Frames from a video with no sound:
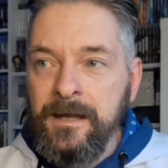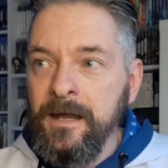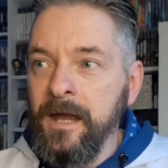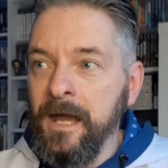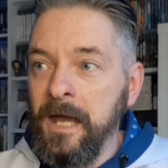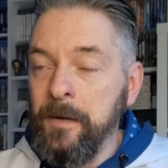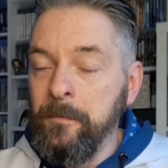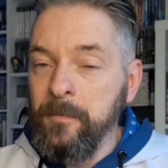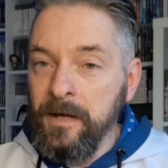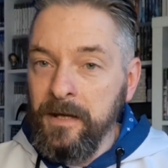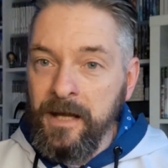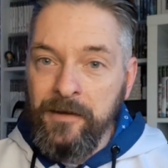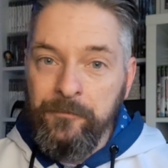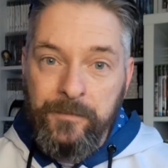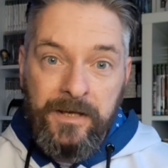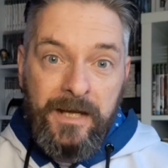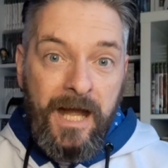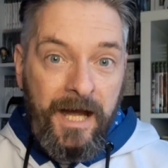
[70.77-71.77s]
and
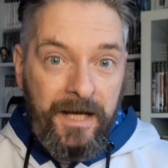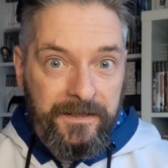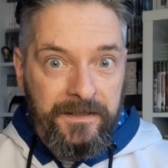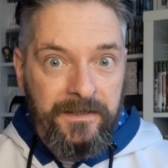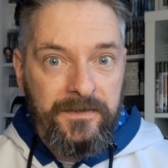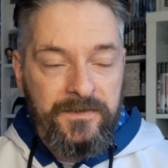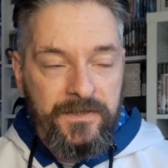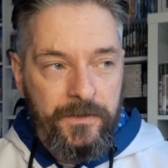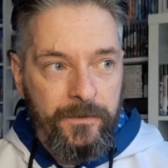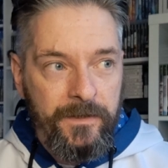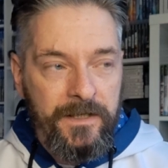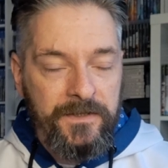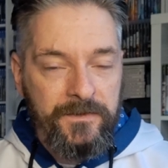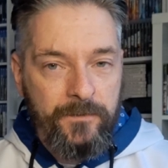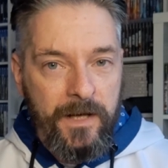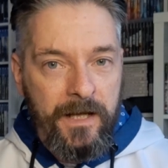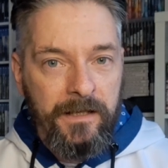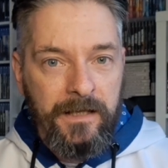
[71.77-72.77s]
I've been adding to it
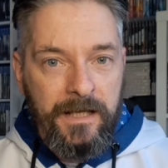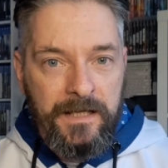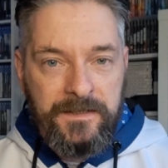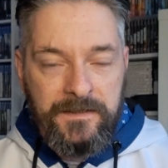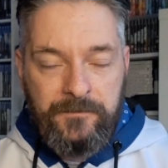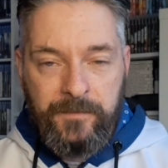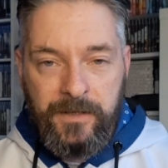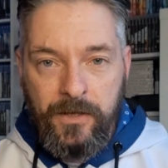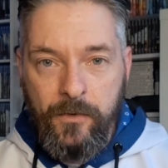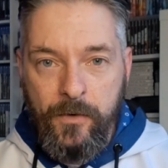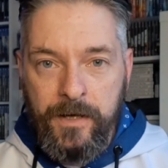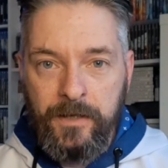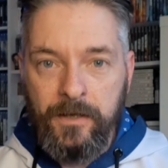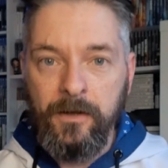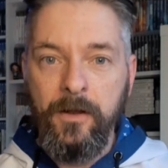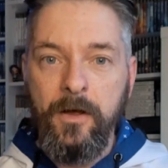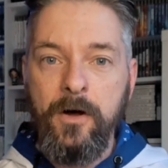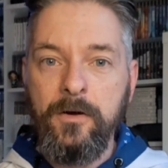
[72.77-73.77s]
as well as I've been going
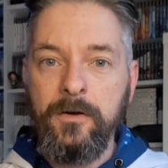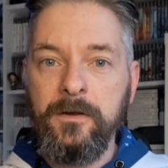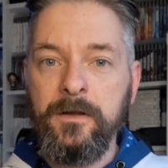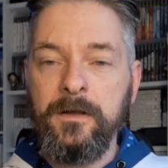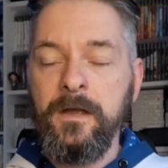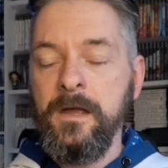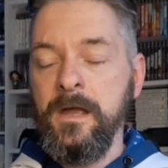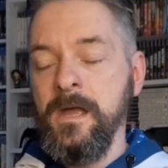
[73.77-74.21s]
along.